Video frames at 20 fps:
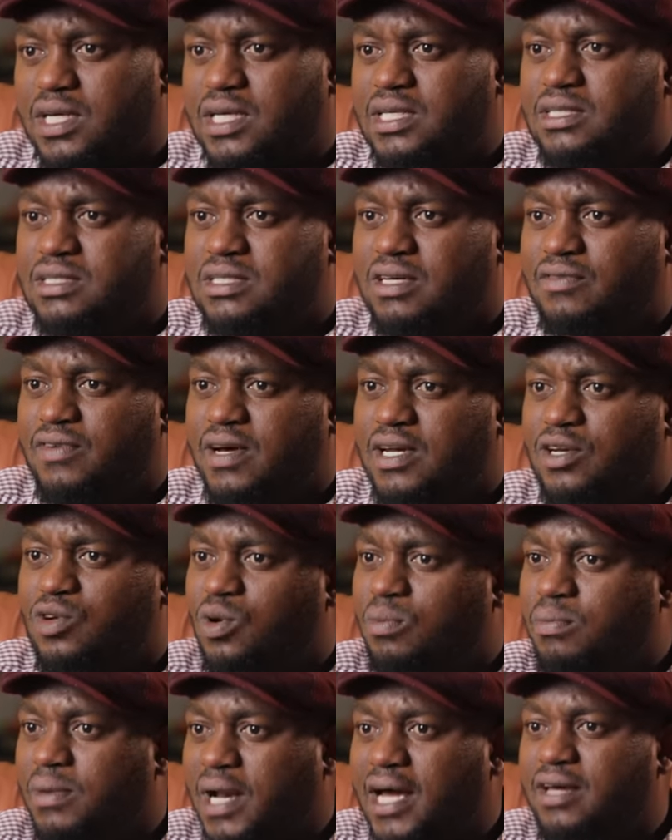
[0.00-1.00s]
in
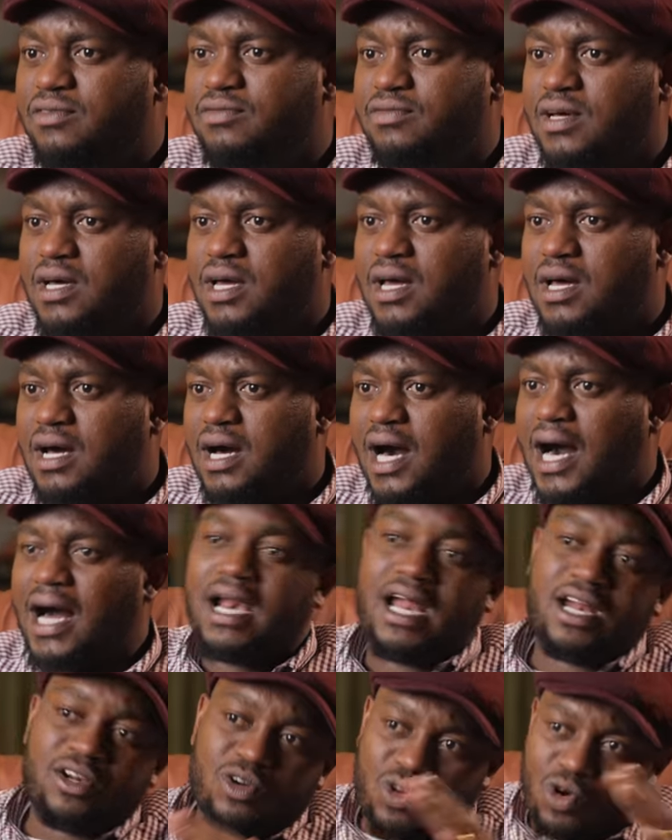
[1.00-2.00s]
Safaricom Live.
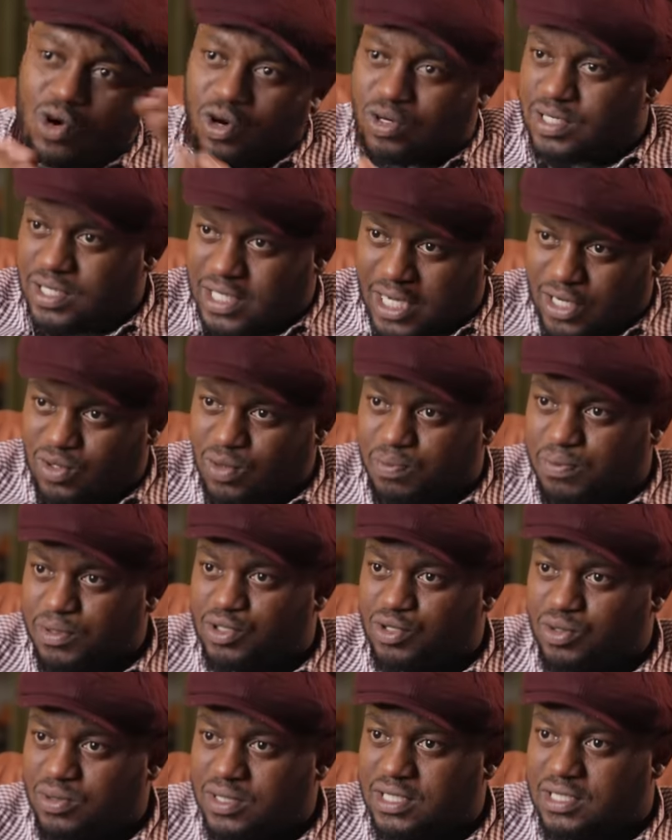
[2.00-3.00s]
Alan got that
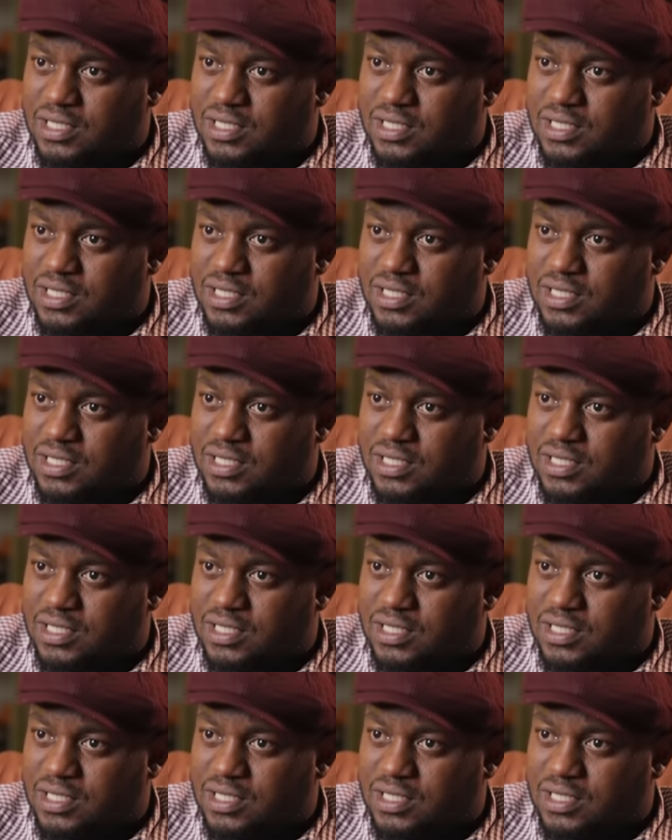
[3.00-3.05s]
opportunity,